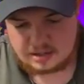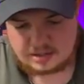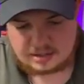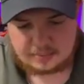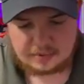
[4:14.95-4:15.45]

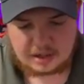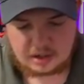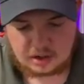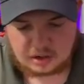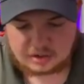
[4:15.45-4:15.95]

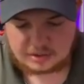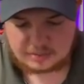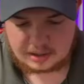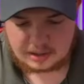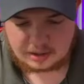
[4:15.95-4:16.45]
something
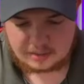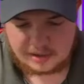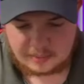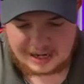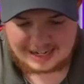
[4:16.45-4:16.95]
awesome here? Come
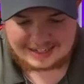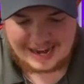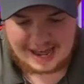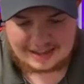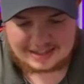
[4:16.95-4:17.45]
on, we got
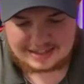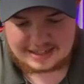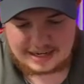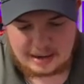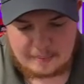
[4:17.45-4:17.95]

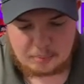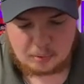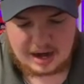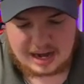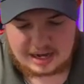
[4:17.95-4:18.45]
Galaxy
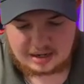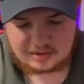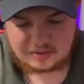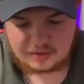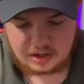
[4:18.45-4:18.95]

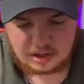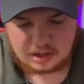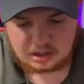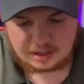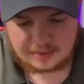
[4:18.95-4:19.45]
Brave.
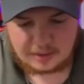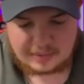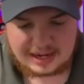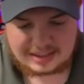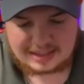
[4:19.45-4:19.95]
Come on,
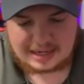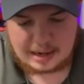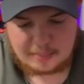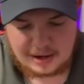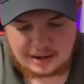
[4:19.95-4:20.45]
we got
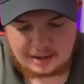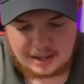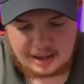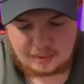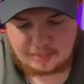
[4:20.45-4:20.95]
the
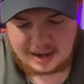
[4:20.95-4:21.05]
Parallel